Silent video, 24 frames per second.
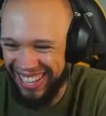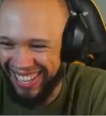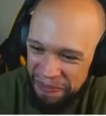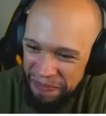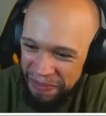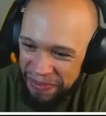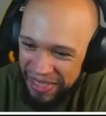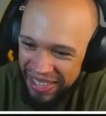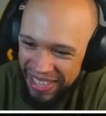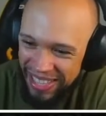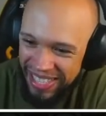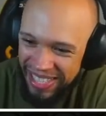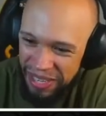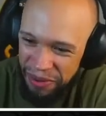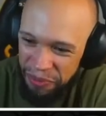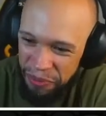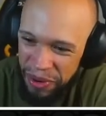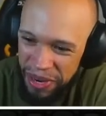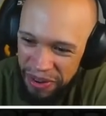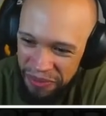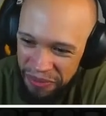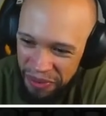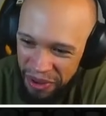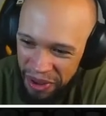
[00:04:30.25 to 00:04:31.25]
Let's see.
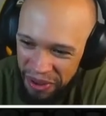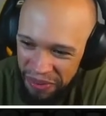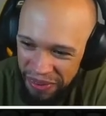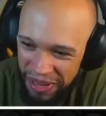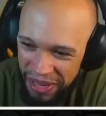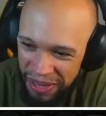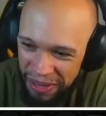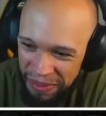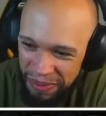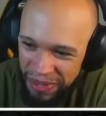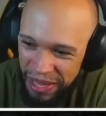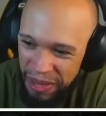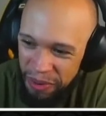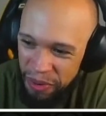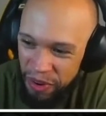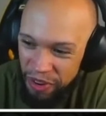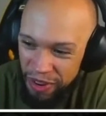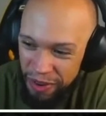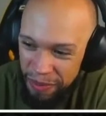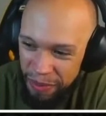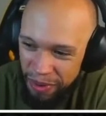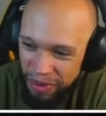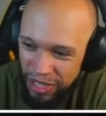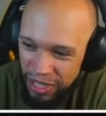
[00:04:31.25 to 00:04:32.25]
When evolving, delete one of
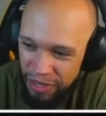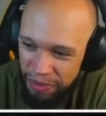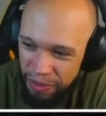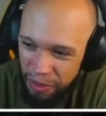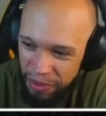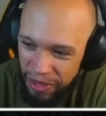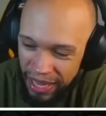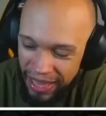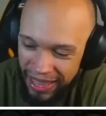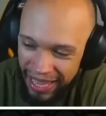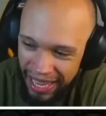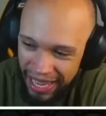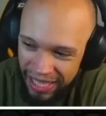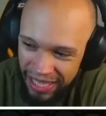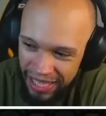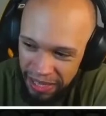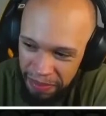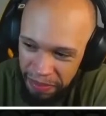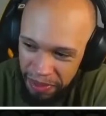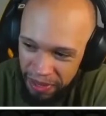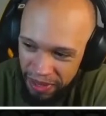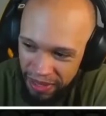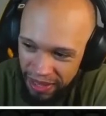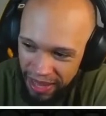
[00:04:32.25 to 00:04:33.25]
your opponent's Digimon with 8,000
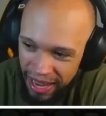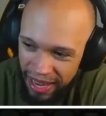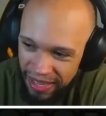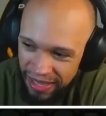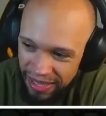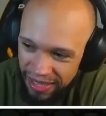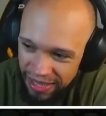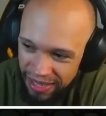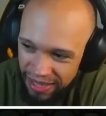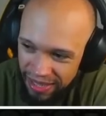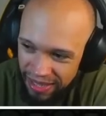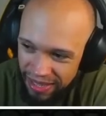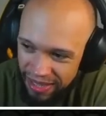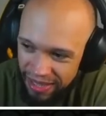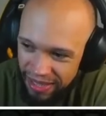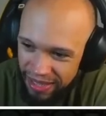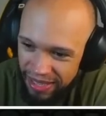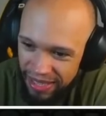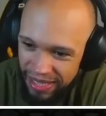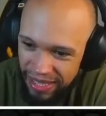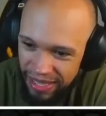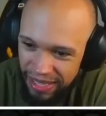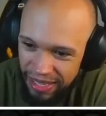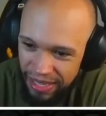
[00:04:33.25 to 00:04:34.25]
DP or less.
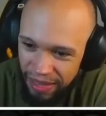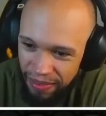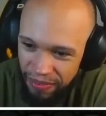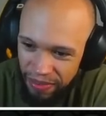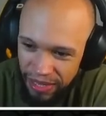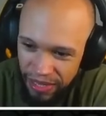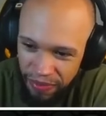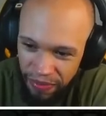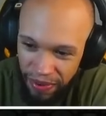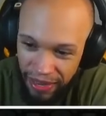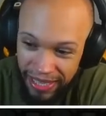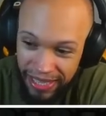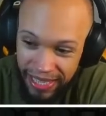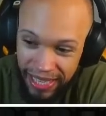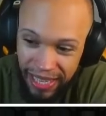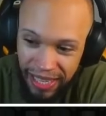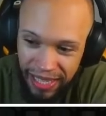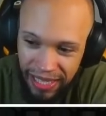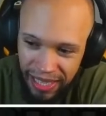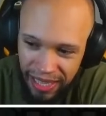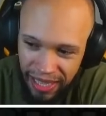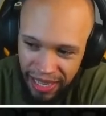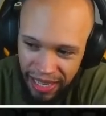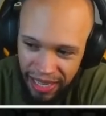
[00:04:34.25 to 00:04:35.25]
If this effect
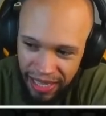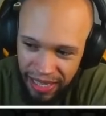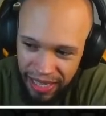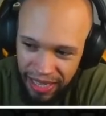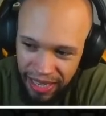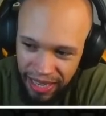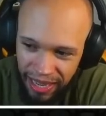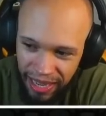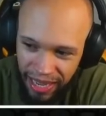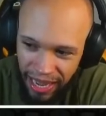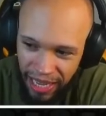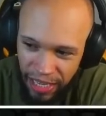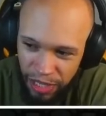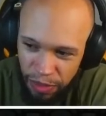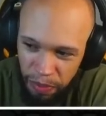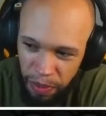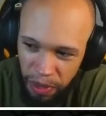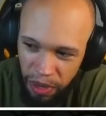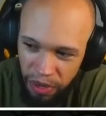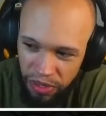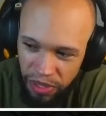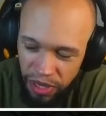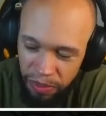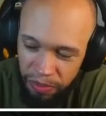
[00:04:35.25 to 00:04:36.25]
didn't delete, he gains
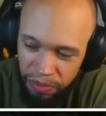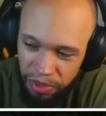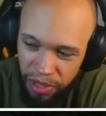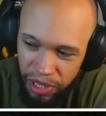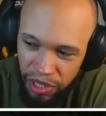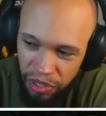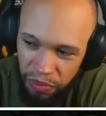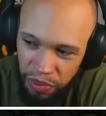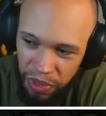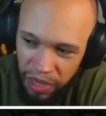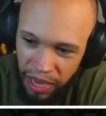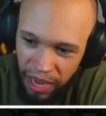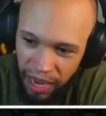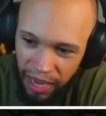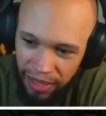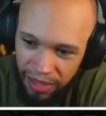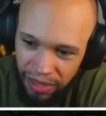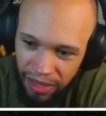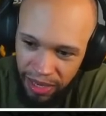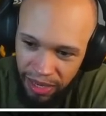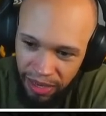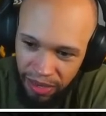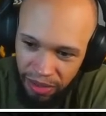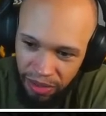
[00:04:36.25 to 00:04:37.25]
piercing plus 3k until
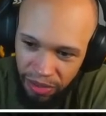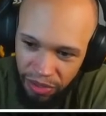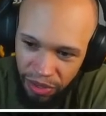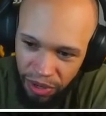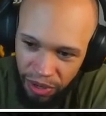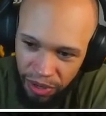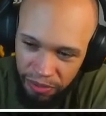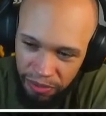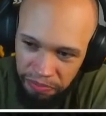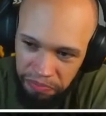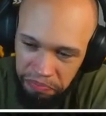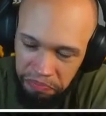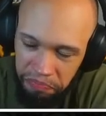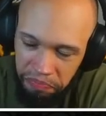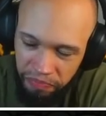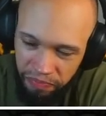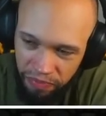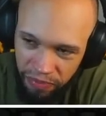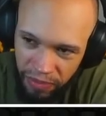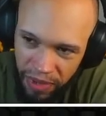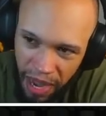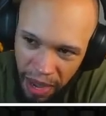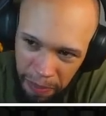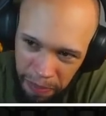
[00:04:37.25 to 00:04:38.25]
the end of the turn.
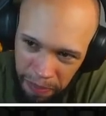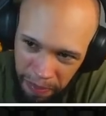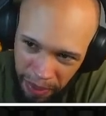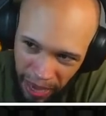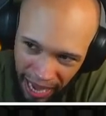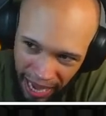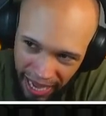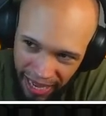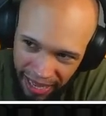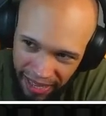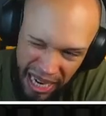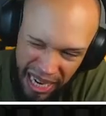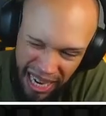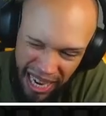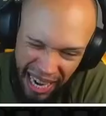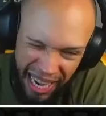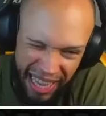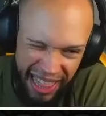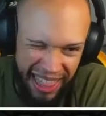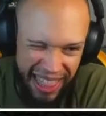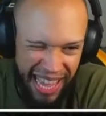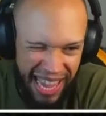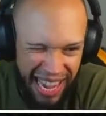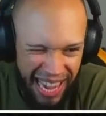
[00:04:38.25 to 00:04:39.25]
Not bad. I
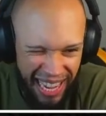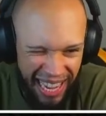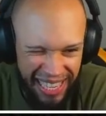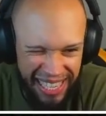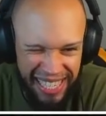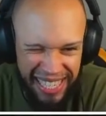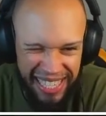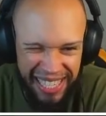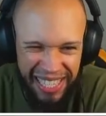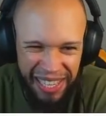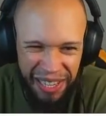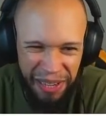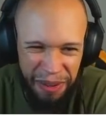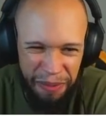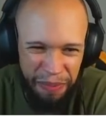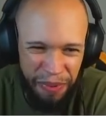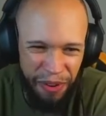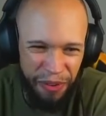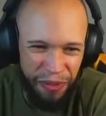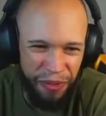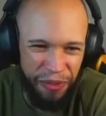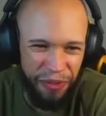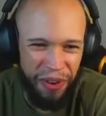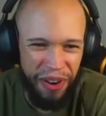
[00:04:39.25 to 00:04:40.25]
think I'd still
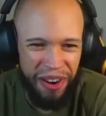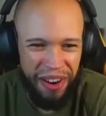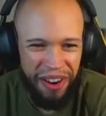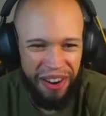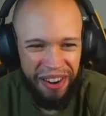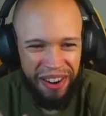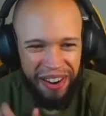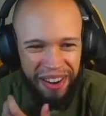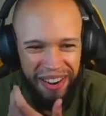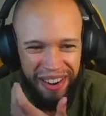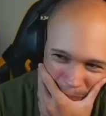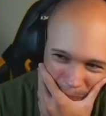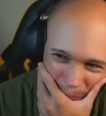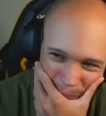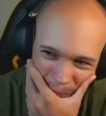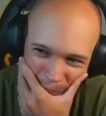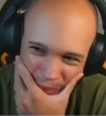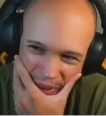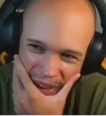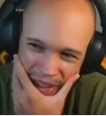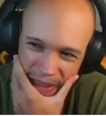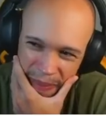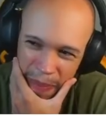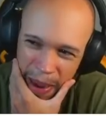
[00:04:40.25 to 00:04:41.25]
prefer,
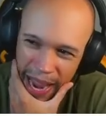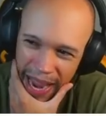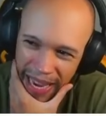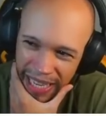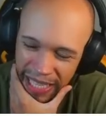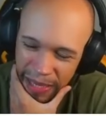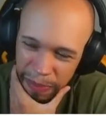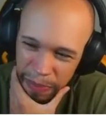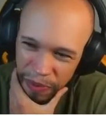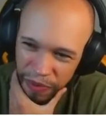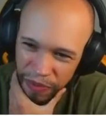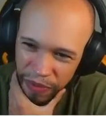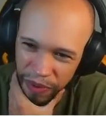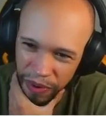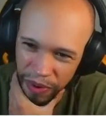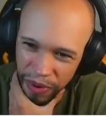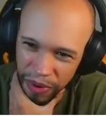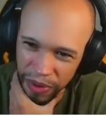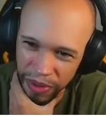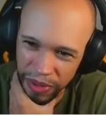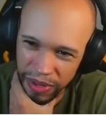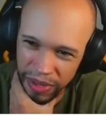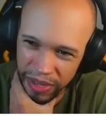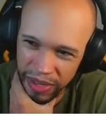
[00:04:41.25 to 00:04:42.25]
I might actually
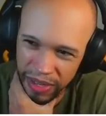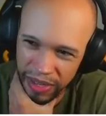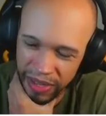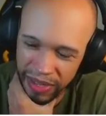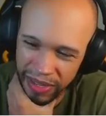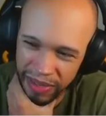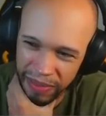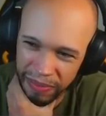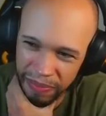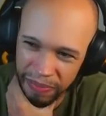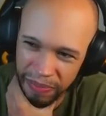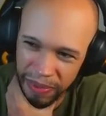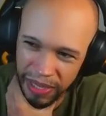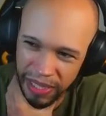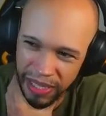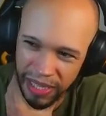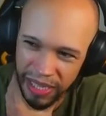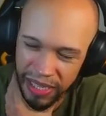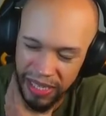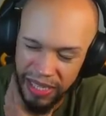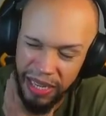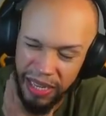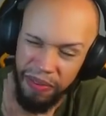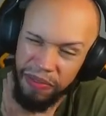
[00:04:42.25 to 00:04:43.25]
prefer the
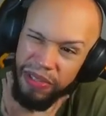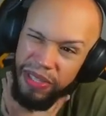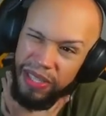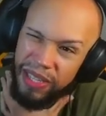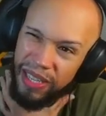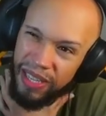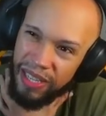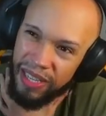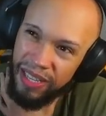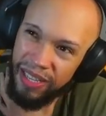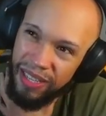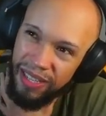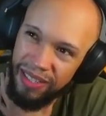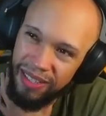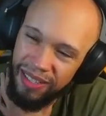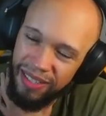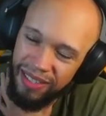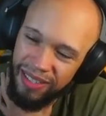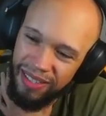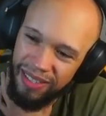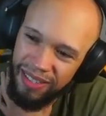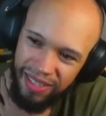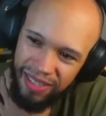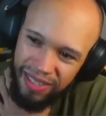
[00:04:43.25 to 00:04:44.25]
BT19
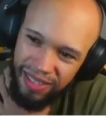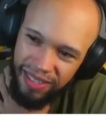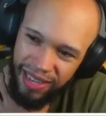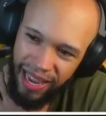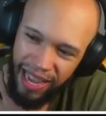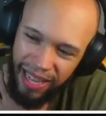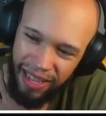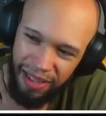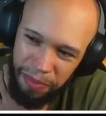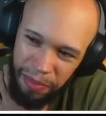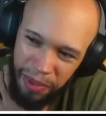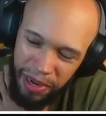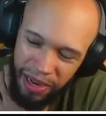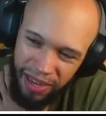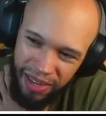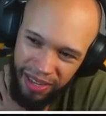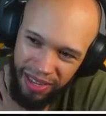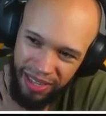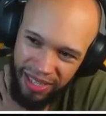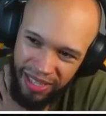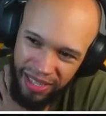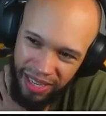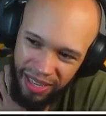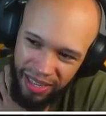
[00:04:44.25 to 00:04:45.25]
Gallantmon
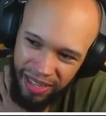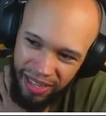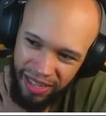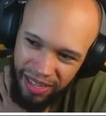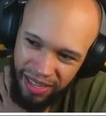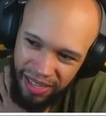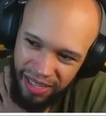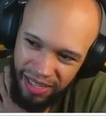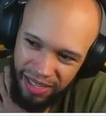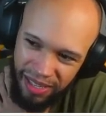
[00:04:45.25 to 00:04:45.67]
instead of this.